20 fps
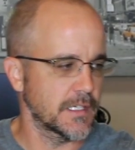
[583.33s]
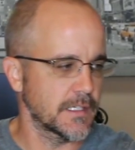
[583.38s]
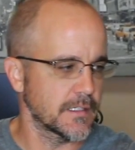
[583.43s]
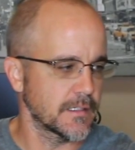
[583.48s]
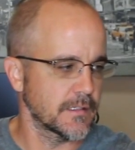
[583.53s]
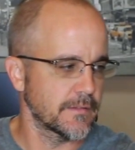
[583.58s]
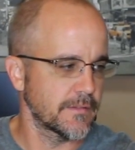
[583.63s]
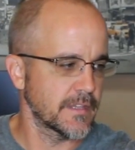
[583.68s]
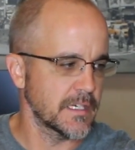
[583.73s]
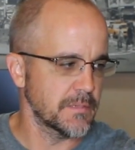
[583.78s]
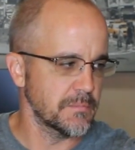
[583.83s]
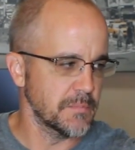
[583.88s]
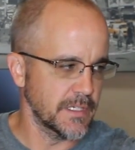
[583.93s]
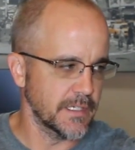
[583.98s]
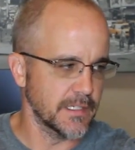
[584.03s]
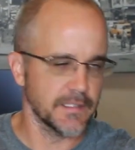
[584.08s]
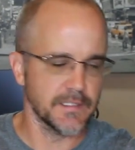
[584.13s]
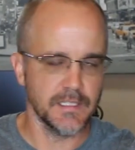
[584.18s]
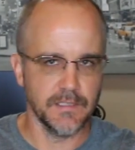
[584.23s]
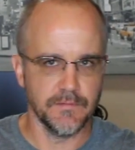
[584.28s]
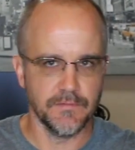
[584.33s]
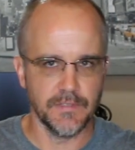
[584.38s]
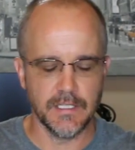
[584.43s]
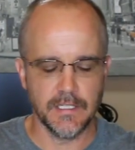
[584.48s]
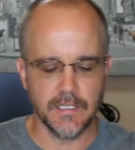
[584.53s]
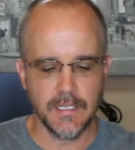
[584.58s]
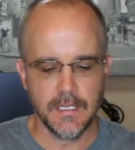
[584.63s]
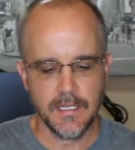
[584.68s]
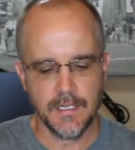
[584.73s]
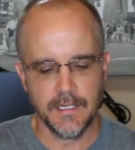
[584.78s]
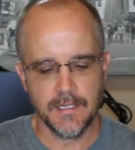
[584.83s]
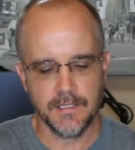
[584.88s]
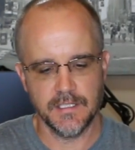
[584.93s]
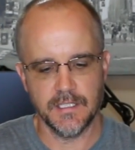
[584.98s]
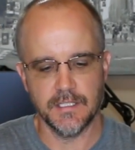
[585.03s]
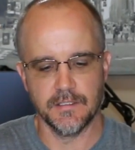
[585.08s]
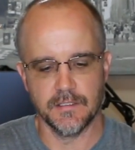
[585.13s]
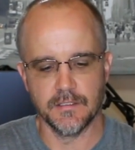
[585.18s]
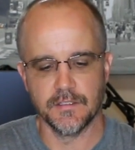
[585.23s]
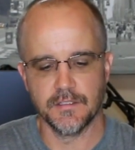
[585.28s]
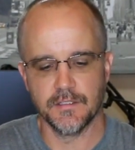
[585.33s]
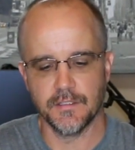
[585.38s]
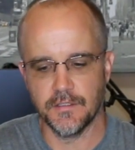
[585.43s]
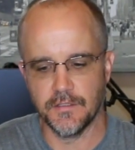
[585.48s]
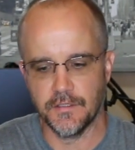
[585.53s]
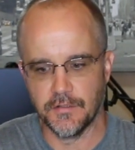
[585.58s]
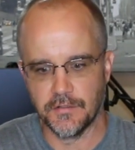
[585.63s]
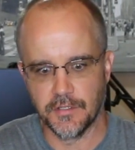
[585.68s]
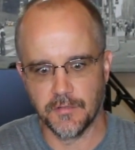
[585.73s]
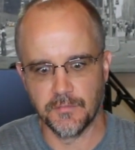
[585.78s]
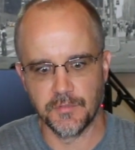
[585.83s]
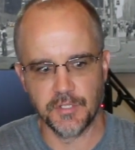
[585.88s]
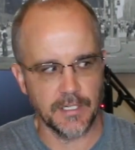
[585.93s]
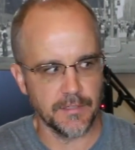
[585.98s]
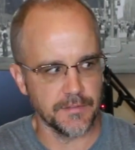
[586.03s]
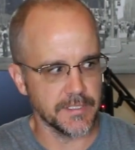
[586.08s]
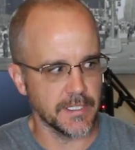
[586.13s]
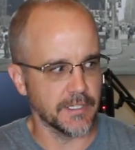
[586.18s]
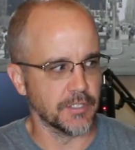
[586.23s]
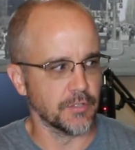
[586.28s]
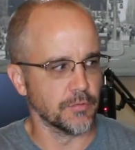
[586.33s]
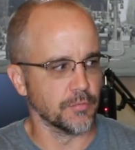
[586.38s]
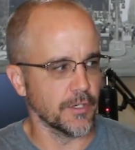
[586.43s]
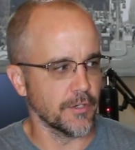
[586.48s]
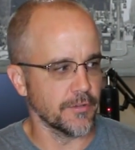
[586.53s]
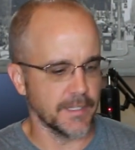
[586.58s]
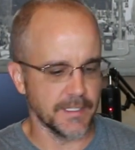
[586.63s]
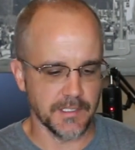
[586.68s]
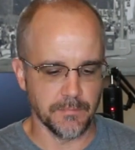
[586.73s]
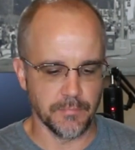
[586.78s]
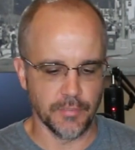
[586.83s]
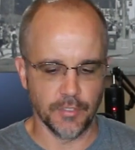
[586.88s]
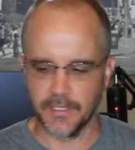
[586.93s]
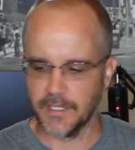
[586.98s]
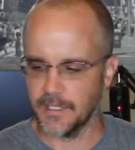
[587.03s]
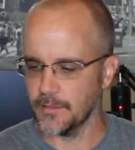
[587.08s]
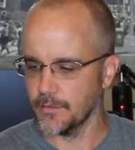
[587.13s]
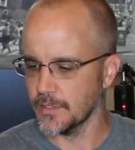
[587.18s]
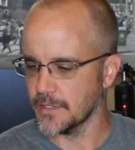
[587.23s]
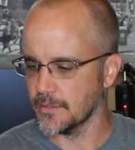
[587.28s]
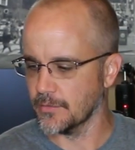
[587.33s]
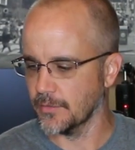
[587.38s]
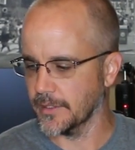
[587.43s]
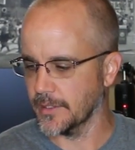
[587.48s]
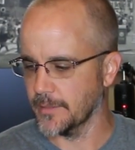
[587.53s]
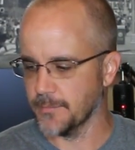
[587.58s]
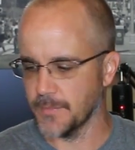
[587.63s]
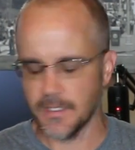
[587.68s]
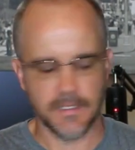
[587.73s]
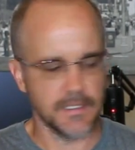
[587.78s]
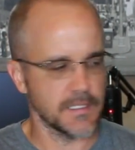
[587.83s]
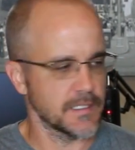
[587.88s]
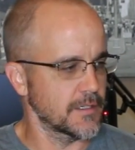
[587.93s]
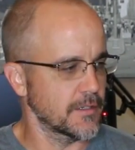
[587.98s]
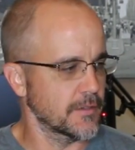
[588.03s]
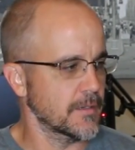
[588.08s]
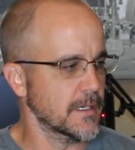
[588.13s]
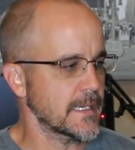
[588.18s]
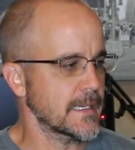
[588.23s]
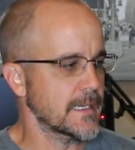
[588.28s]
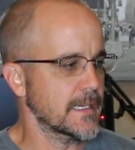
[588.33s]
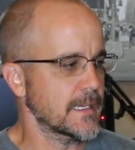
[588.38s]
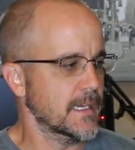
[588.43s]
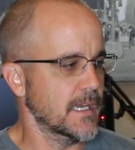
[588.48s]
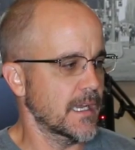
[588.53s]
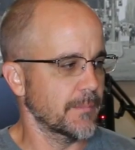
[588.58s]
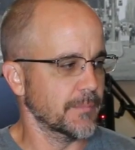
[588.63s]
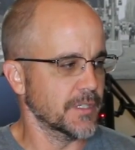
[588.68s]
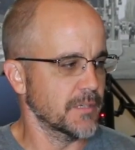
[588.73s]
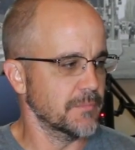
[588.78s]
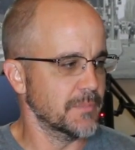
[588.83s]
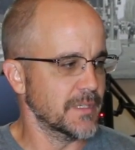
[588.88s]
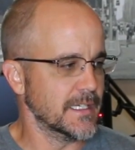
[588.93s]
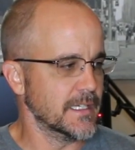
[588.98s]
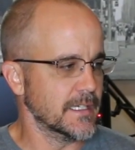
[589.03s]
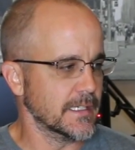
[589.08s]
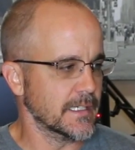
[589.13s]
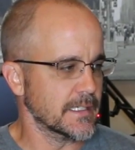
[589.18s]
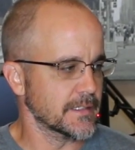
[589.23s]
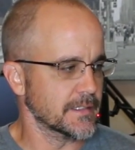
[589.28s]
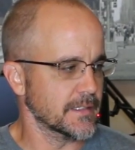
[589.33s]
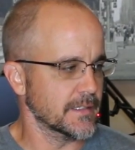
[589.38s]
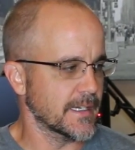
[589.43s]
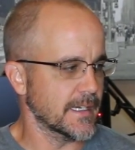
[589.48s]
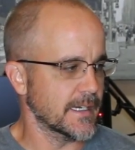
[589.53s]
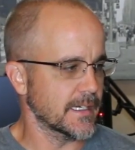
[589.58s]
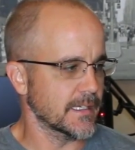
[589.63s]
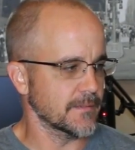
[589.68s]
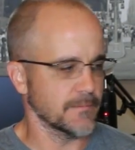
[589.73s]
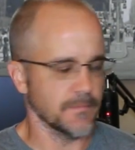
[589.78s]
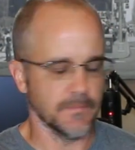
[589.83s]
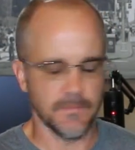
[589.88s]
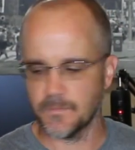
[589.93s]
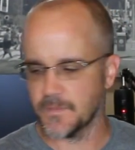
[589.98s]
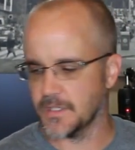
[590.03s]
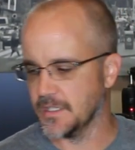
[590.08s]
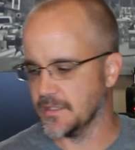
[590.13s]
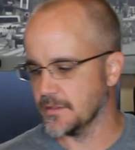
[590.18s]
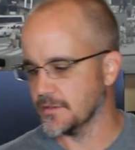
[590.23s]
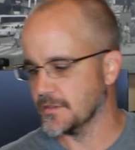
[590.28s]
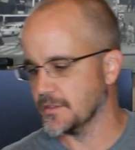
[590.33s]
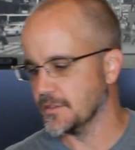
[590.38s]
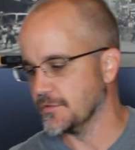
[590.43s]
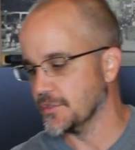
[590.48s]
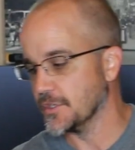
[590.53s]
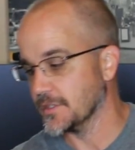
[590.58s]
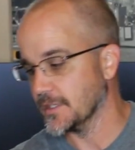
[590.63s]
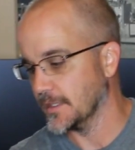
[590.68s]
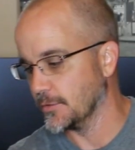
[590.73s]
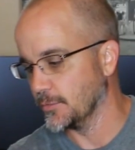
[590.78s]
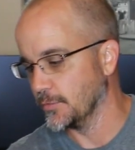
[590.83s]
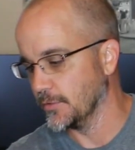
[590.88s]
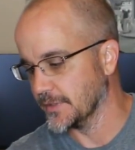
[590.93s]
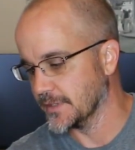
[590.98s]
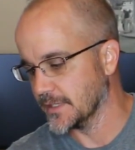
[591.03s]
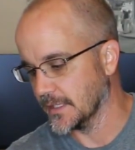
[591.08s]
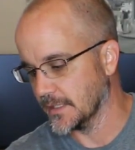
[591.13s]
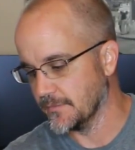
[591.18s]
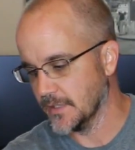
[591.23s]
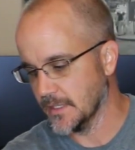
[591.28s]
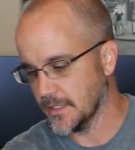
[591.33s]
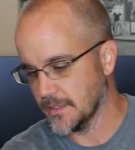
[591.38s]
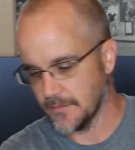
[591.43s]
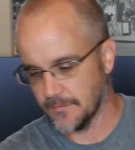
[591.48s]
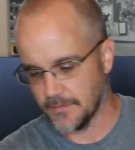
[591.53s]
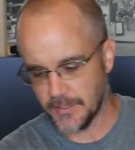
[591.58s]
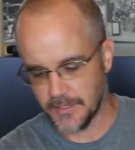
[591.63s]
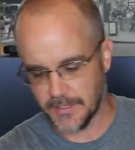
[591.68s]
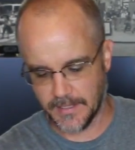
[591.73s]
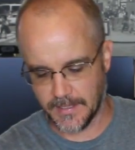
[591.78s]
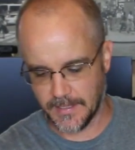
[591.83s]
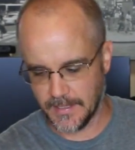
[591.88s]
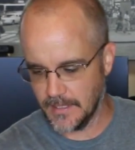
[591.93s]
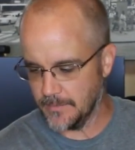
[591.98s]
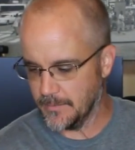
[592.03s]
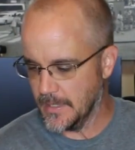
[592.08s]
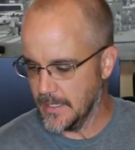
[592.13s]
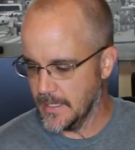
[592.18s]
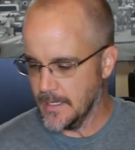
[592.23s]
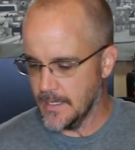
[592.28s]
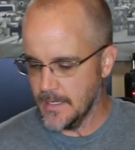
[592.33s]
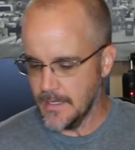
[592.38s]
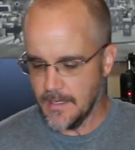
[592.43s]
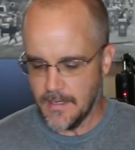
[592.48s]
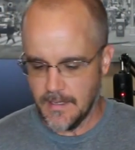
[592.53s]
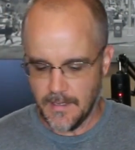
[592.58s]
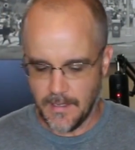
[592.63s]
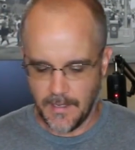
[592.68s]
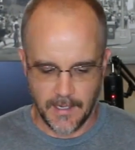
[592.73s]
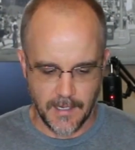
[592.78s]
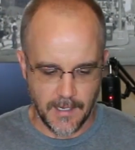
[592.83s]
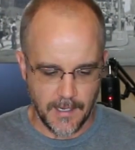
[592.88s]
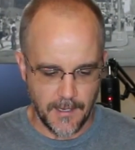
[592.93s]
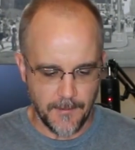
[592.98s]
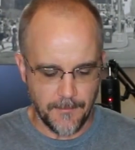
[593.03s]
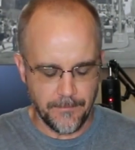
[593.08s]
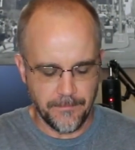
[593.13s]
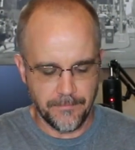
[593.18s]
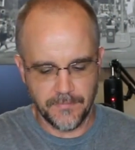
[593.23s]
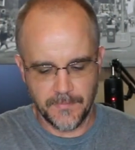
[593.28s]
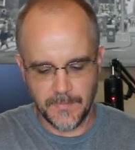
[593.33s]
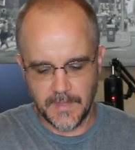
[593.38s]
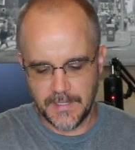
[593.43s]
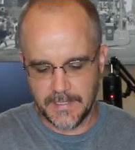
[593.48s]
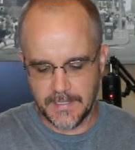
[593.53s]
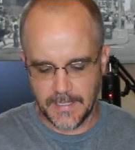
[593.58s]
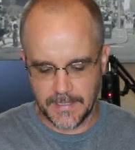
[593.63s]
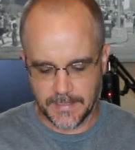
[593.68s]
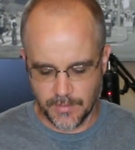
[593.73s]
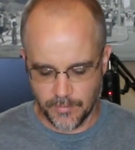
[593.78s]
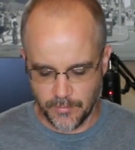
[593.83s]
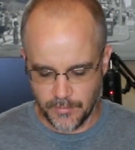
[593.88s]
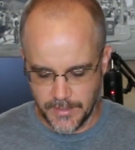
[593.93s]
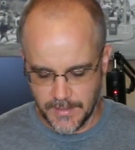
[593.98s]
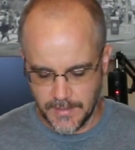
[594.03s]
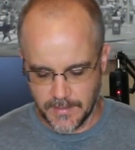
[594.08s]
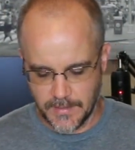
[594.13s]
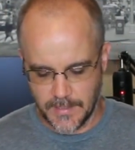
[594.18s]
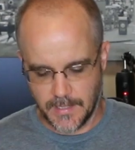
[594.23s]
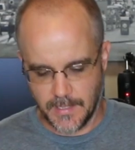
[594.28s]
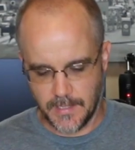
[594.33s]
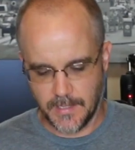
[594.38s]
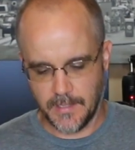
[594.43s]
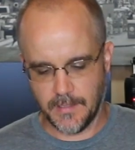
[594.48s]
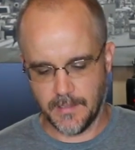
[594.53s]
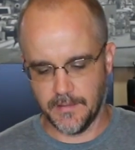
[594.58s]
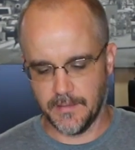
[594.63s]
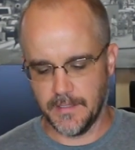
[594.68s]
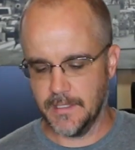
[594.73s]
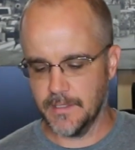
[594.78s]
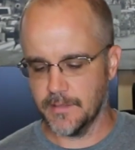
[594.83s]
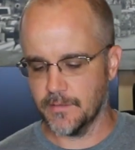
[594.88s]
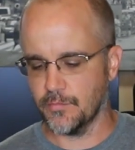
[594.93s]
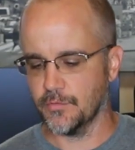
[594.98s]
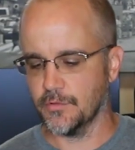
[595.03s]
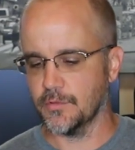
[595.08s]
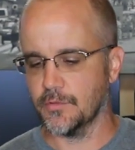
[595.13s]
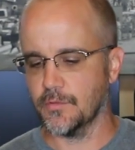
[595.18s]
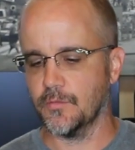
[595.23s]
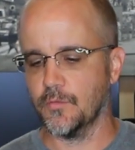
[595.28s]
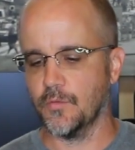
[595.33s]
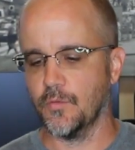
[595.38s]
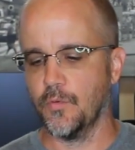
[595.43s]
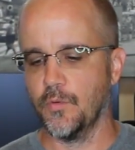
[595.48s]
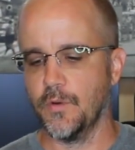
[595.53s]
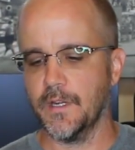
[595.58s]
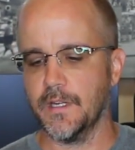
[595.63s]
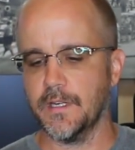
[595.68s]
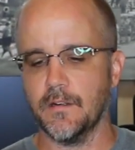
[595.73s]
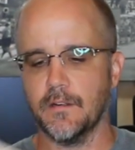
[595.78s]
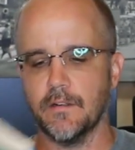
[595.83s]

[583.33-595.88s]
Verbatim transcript: uh, Think Media TV, teaches YouTube channels how to grow. That's a book he always recommends. So I'm gonna be getting into that. Teaches you just how to really take advantage of your time. Um, the next one, these real quick,